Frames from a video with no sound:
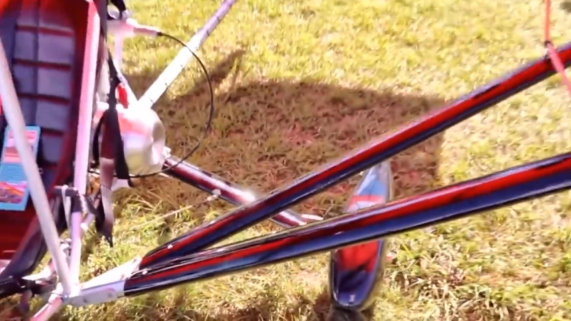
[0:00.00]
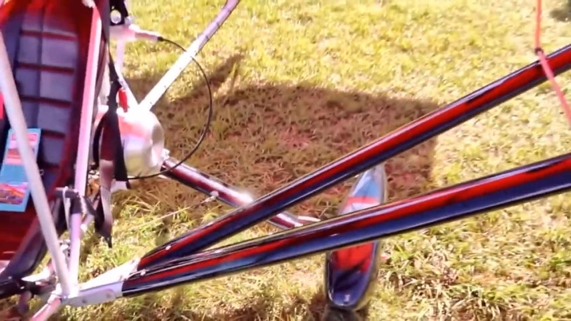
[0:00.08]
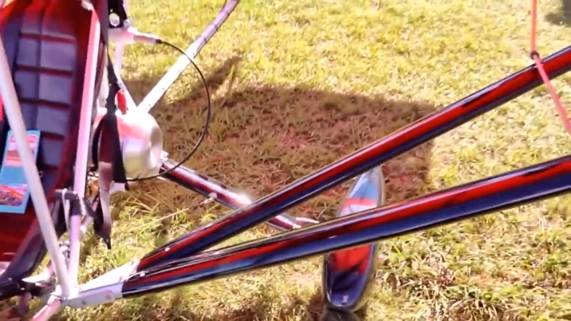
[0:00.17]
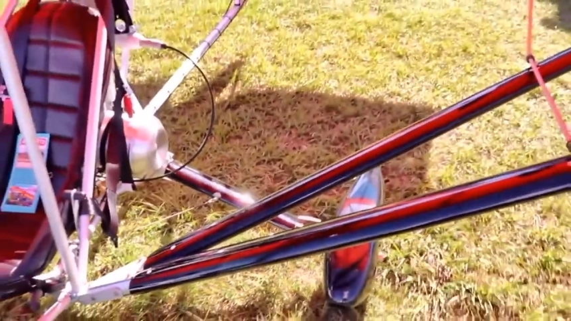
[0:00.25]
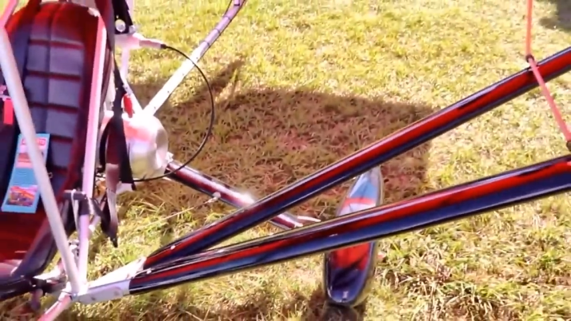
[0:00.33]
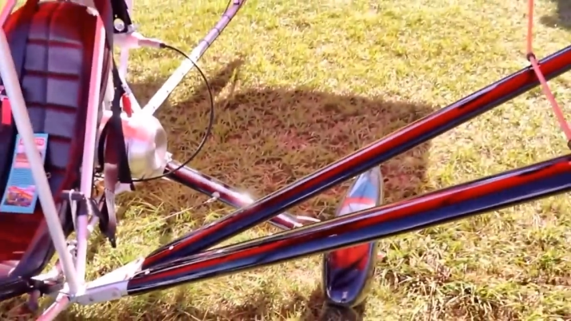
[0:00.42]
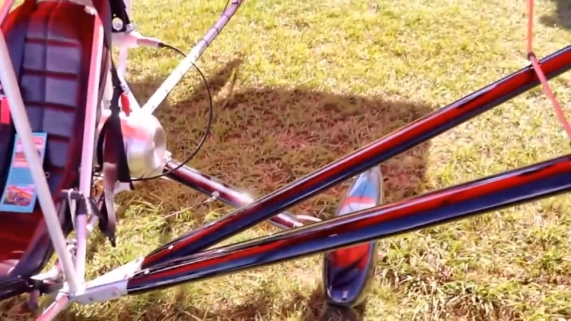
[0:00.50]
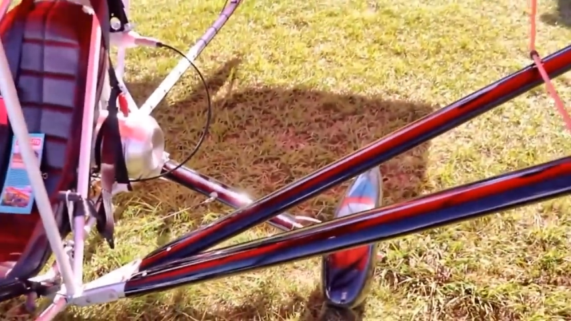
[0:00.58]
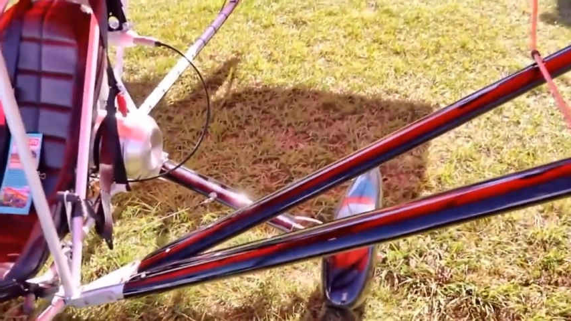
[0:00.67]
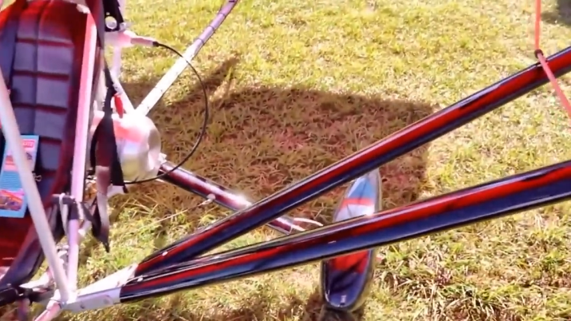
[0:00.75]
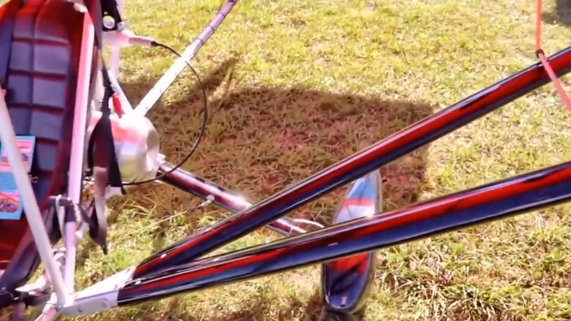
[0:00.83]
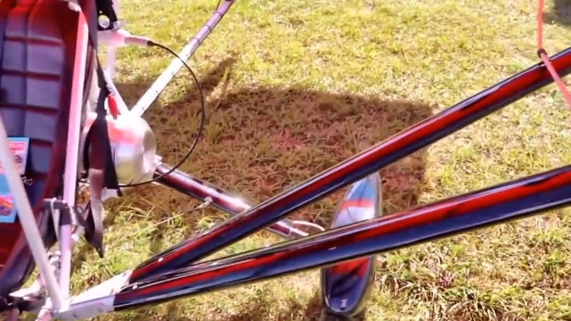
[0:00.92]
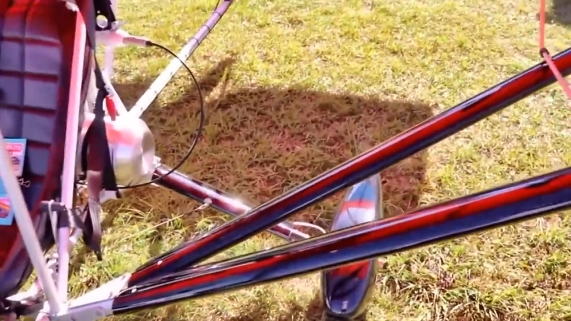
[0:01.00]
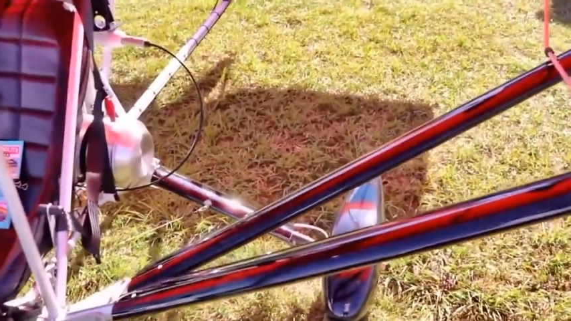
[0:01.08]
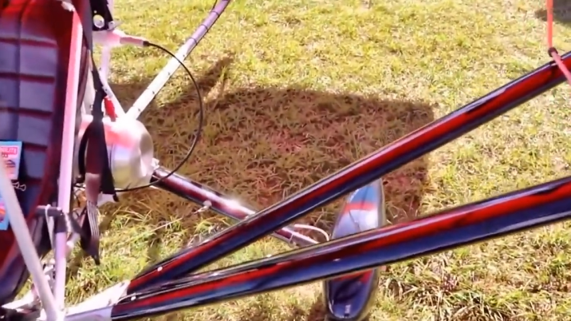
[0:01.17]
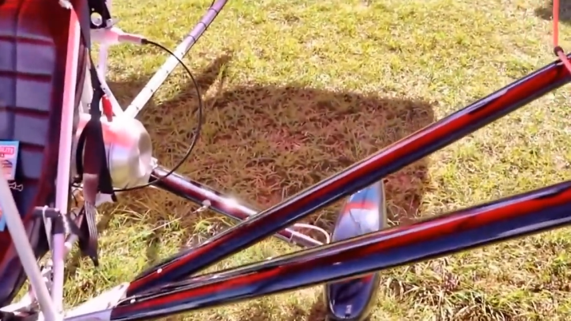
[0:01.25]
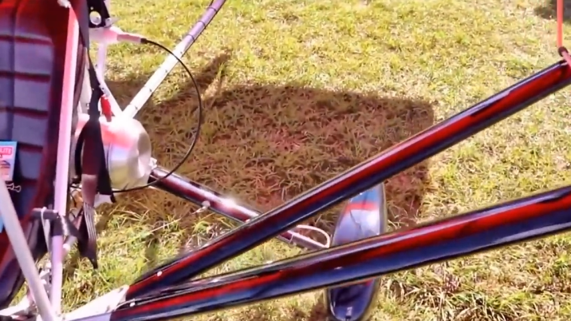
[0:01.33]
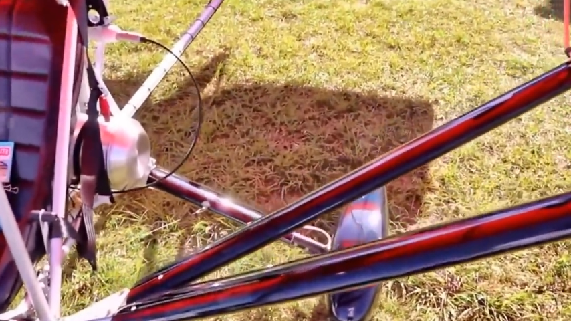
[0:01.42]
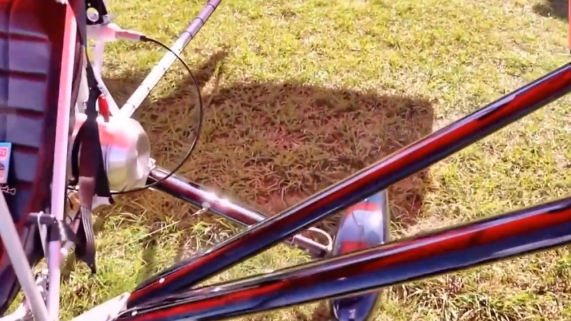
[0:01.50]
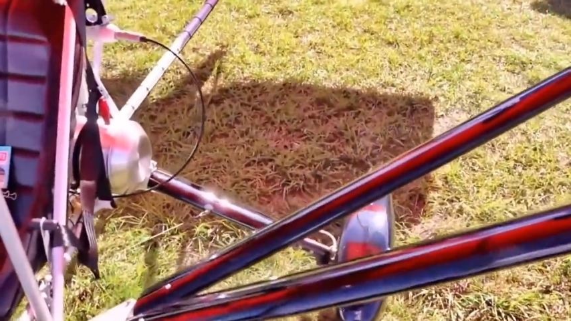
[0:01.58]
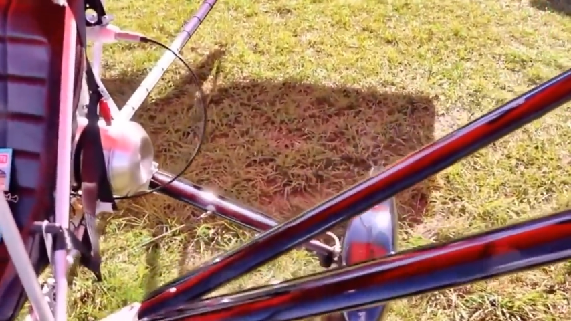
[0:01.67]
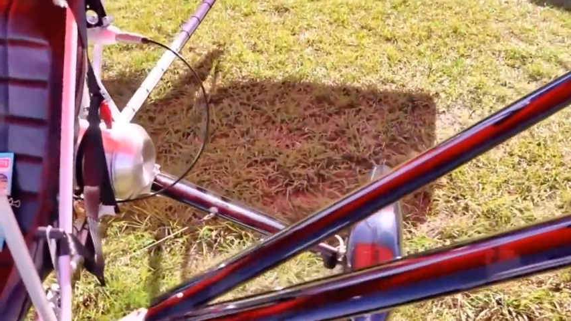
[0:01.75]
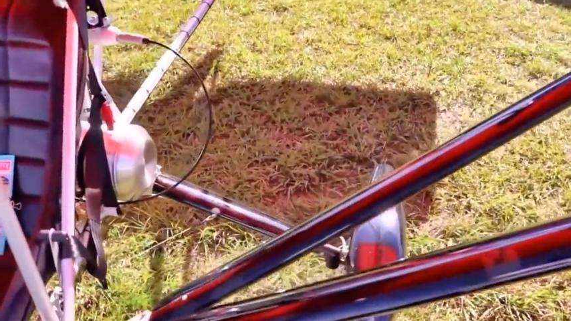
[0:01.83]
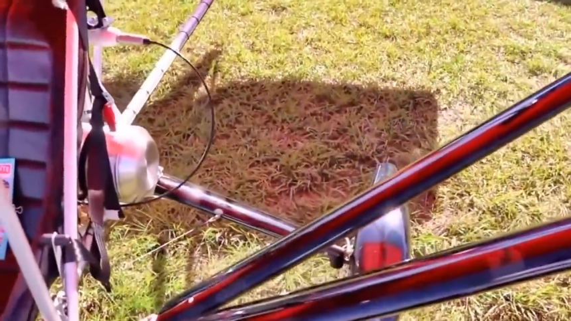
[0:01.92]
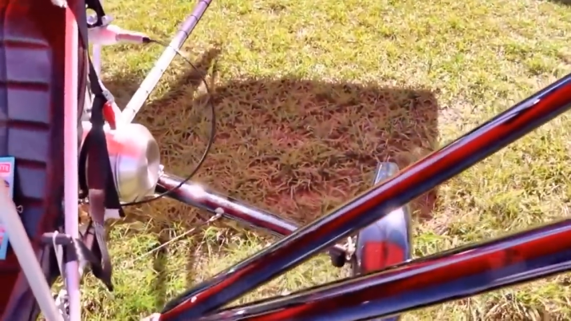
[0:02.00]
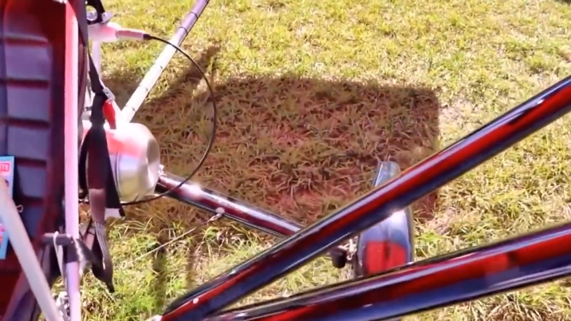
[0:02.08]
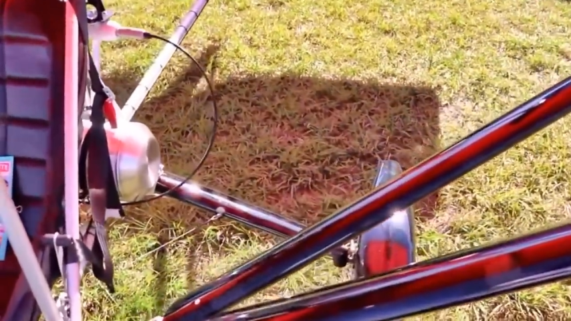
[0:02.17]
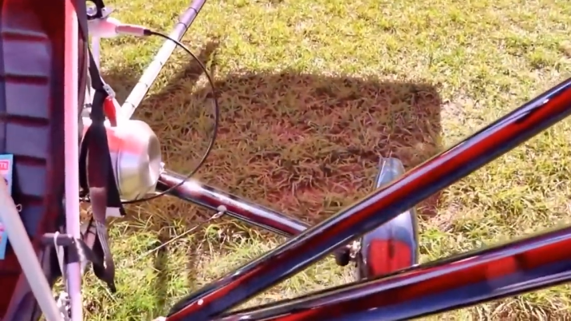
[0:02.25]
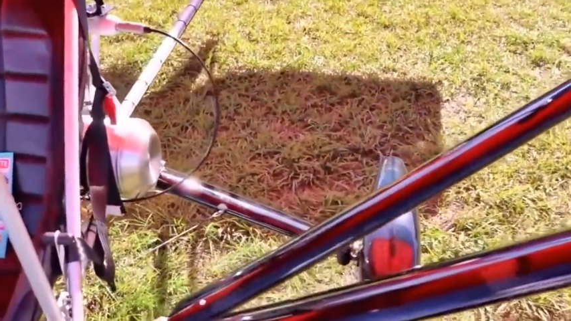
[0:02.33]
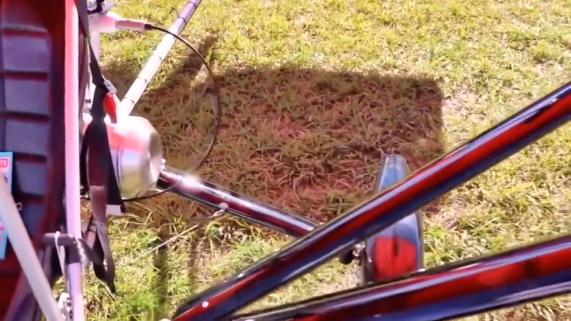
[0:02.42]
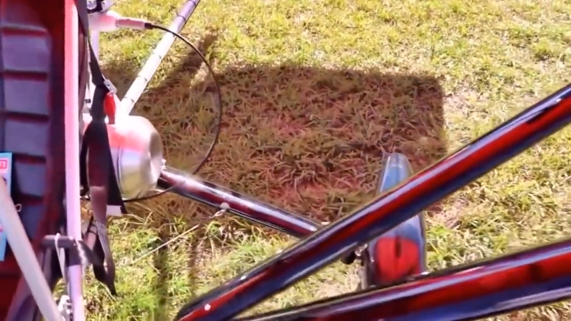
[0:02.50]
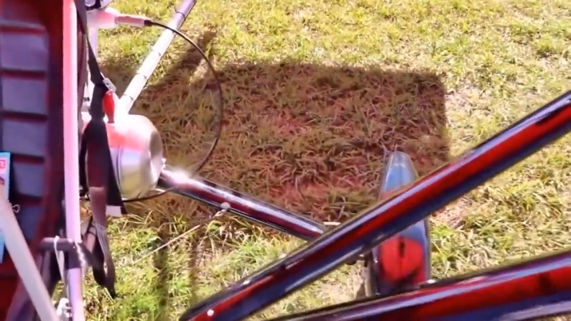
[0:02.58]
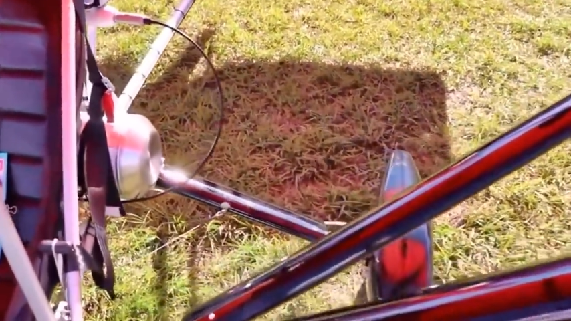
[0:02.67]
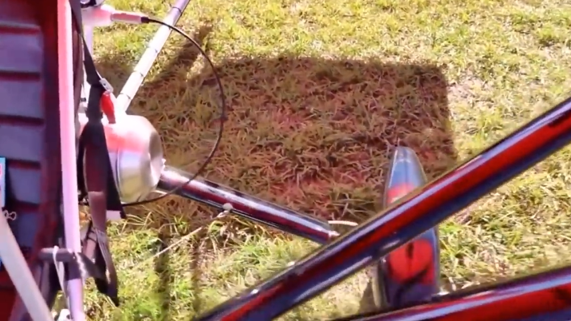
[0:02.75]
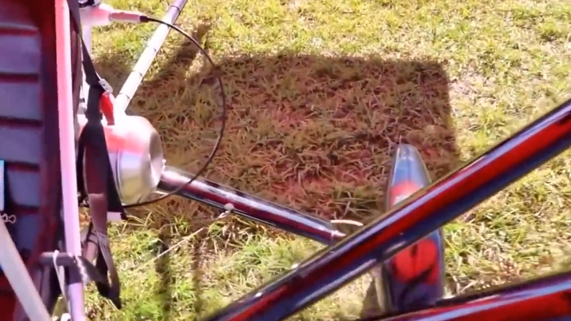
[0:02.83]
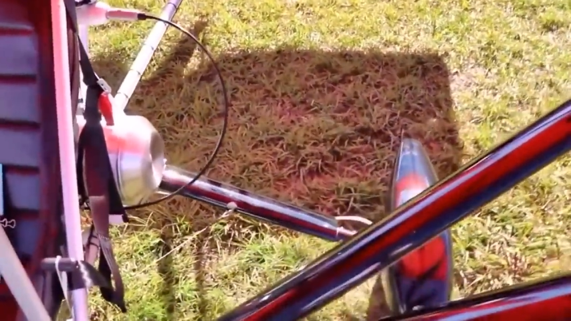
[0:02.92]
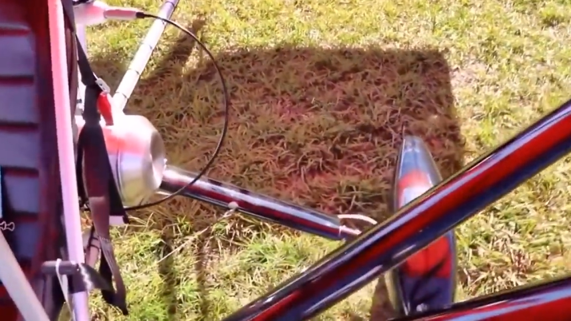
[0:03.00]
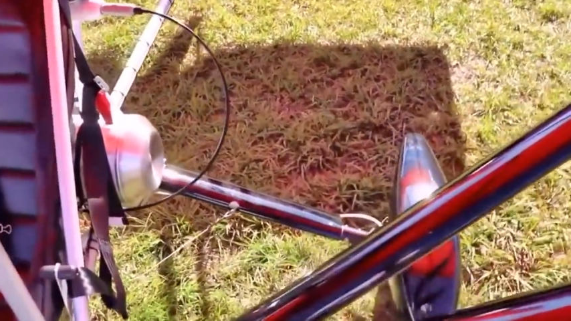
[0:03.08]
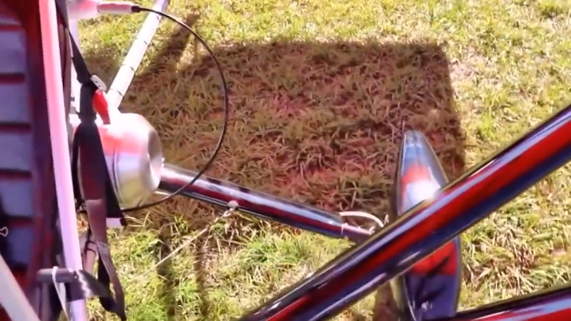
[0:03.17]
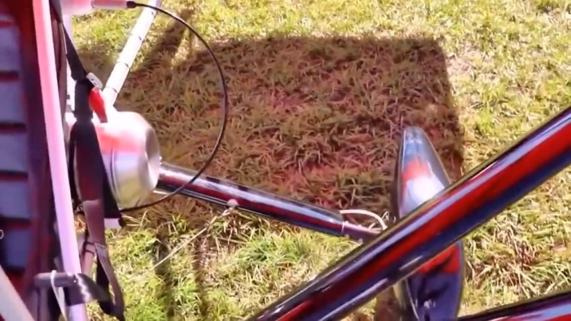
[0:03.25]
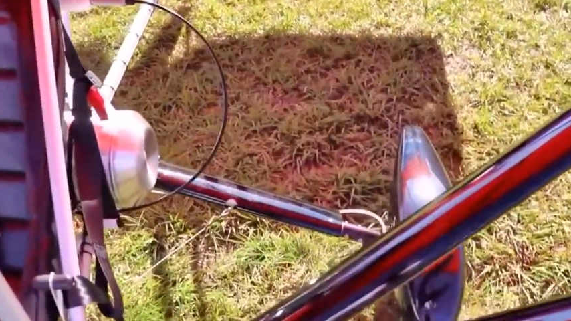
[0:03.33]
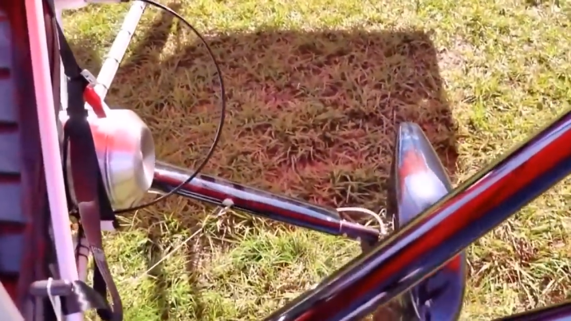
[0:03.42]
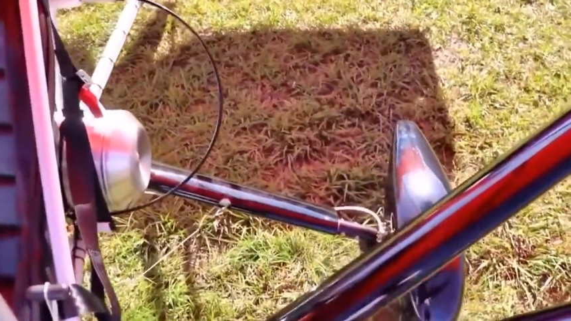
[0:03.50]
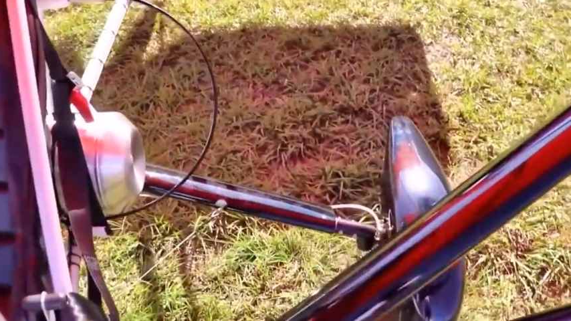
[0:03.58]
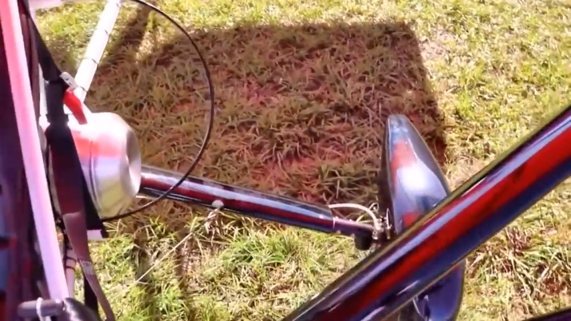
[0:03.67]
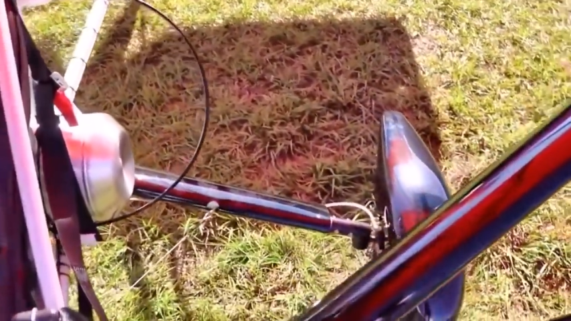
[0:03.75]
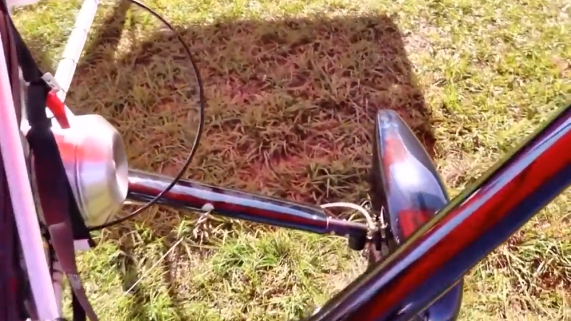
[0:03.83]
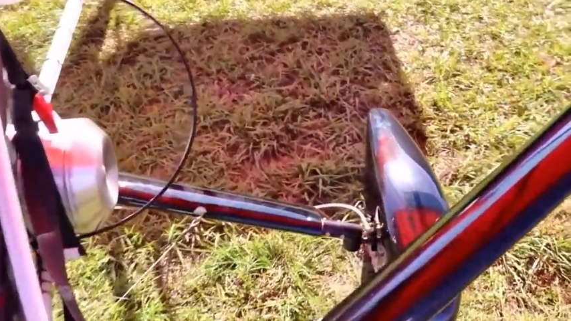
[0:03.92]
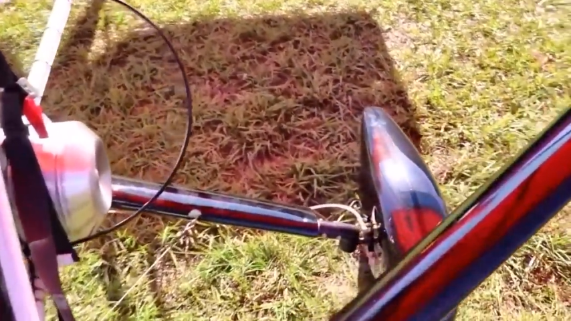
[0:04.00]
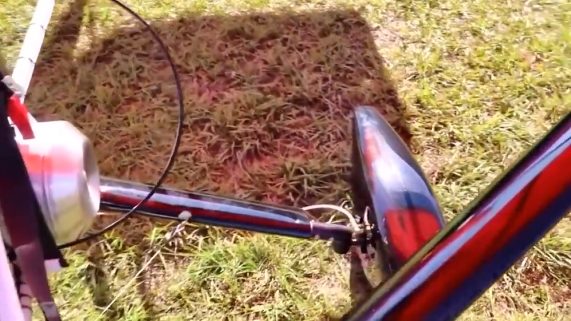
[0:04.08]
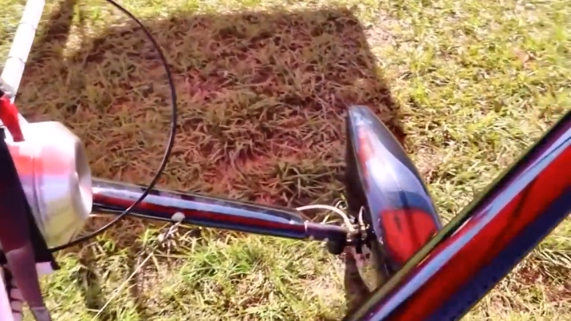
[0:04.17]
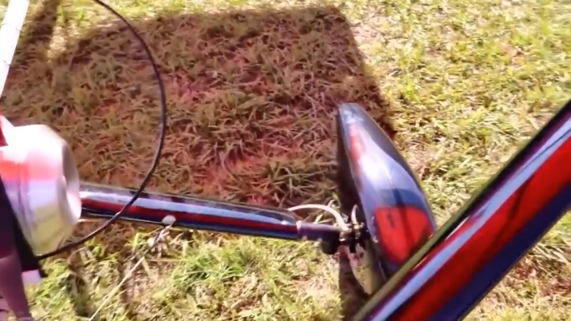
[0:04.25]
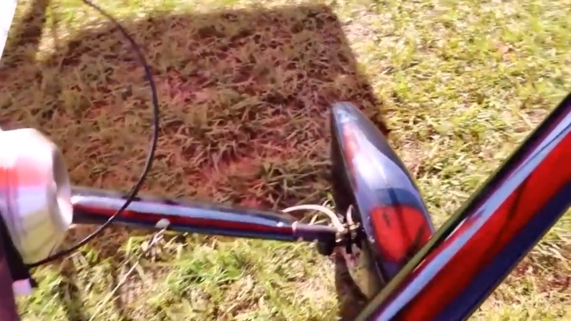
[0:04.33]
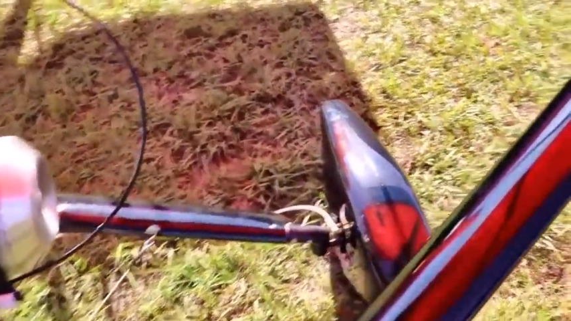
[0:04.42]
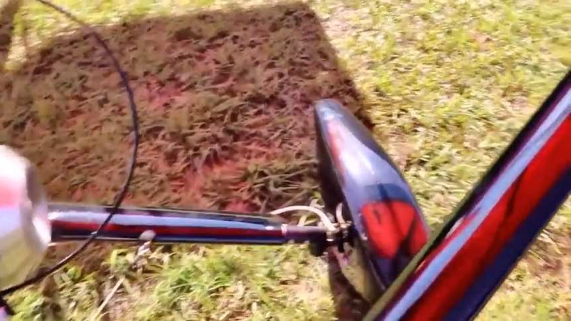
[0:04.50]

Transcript: Nobody's mouth can be seen.